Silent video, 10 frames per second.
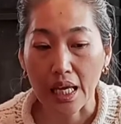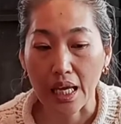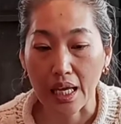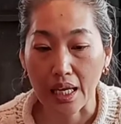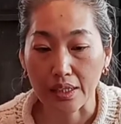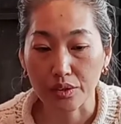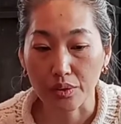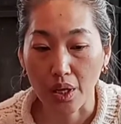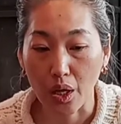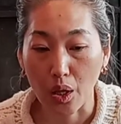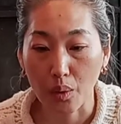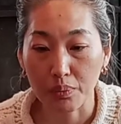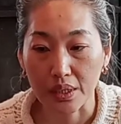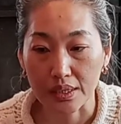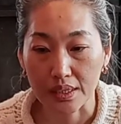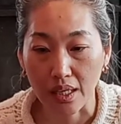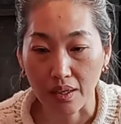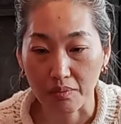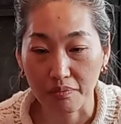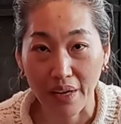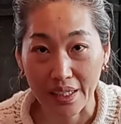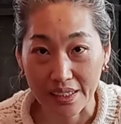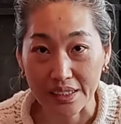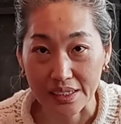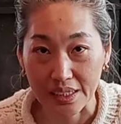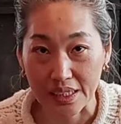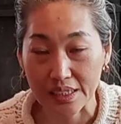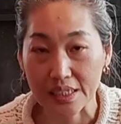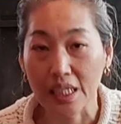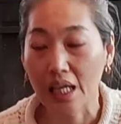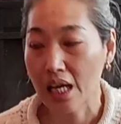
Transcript: and to help this fighting disease.